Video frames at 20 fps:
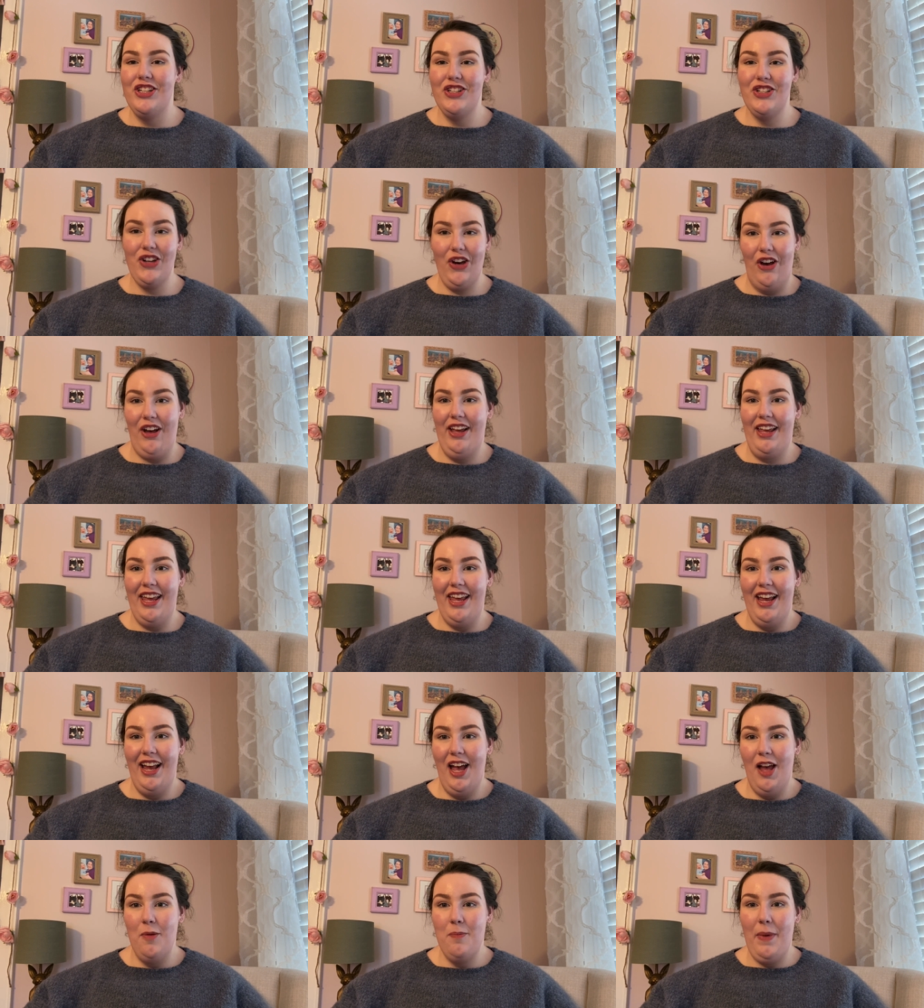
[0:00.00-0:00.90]

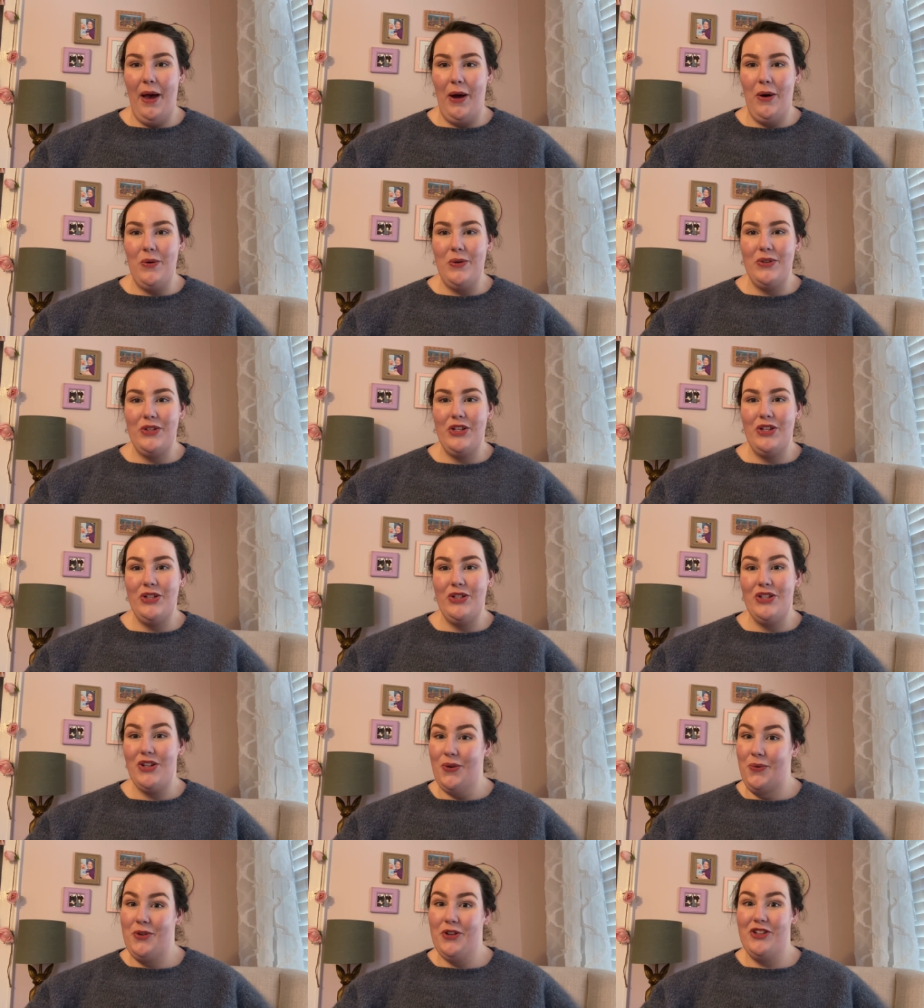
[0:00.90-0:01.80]
talking about
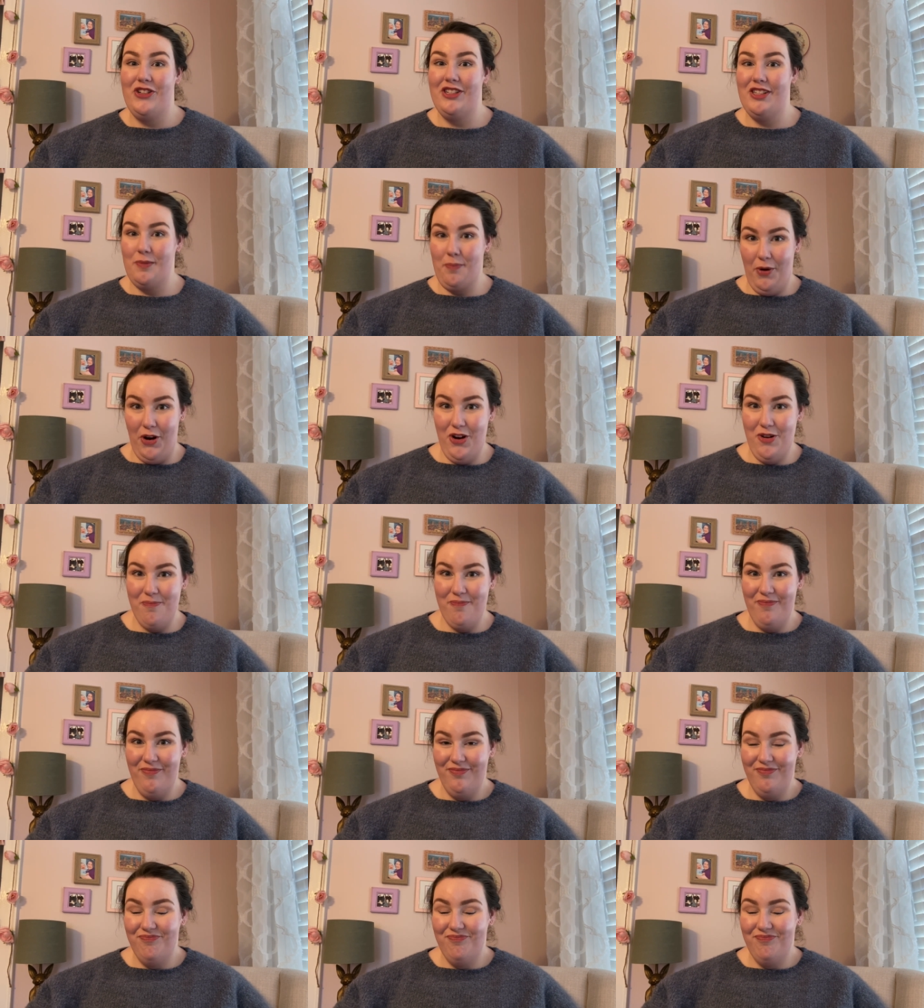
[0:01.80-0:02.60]
donor sperm.